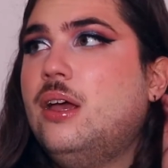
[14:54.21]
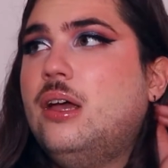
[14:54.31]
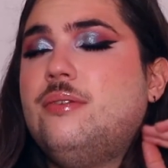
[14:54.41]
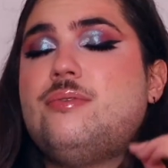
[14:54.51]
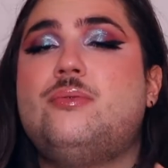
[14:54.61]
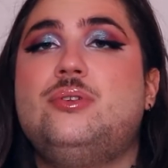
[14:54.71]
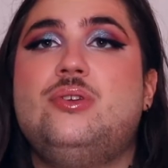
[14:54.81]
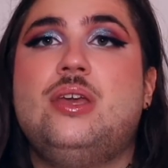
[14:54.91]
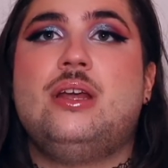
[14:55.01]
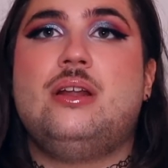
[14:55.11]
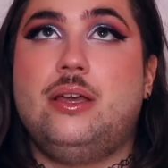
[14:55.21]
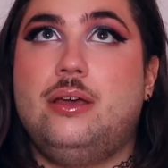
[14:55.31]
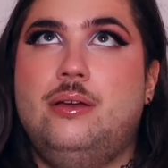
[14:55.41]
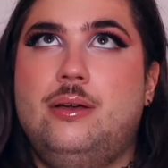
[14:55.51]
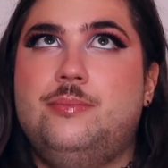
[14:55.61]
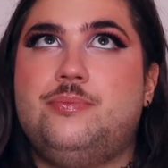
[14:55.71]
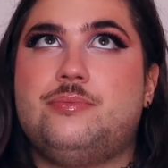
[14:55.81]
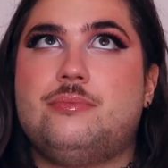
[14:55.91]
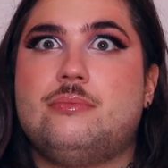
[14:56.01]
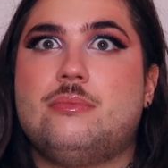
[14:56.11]
if I were to get like
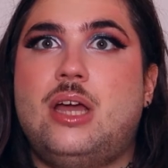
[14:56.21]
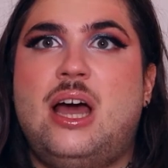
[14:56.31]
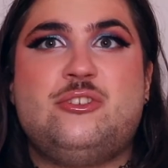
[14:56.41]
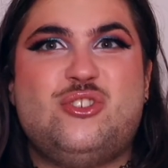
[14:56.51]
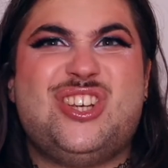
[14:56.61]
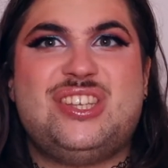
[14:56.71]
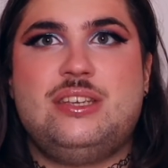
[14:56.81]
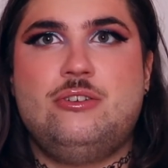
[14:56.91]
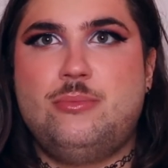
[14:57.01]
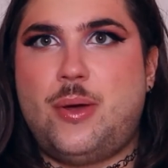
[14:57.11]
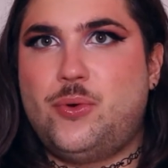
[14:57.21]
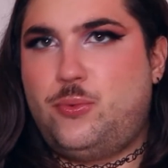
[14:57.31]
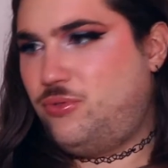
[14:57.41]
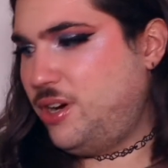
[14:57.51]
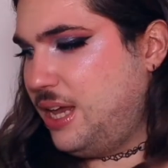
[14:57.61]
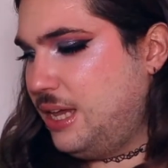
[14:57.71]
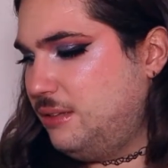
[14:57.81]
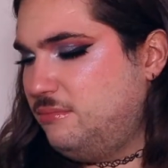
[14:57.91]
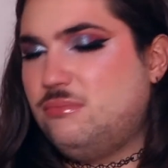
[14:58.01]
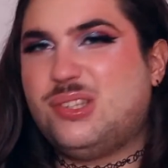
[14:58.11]
hydrating serum, I will probably
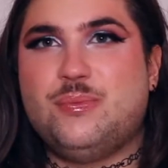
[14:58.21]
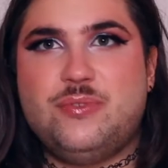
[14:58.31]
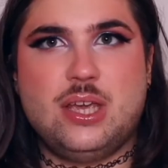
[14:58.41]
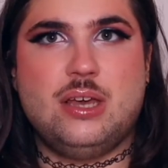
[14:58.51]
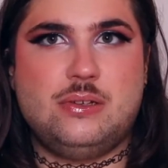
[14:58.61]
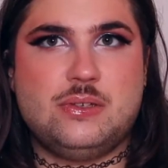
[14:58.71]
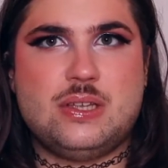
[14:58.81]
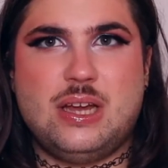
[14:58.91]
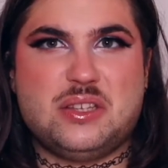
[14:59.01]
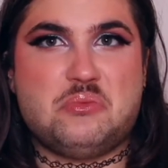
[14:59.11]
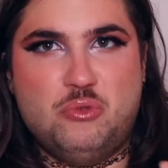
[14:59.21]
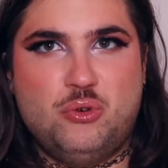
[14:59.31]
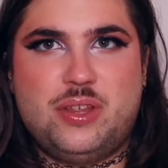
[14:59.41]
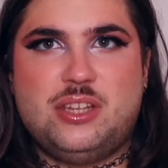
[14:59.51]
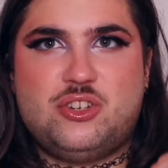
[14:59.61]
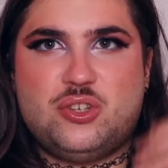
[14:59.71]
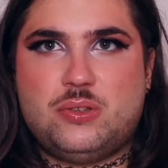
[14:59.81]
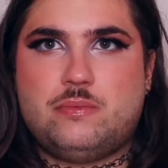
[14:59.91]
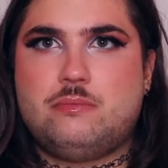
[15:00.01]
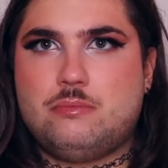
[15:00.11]
get something else that has more than
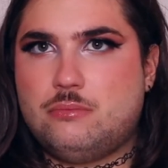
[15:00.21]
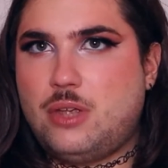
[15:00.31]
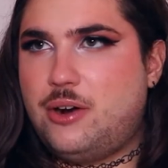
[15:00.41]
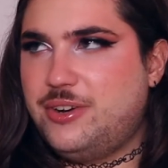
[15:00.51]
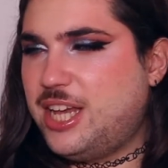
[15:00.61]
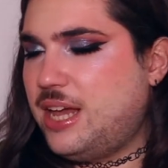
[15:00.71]
just hyaluronic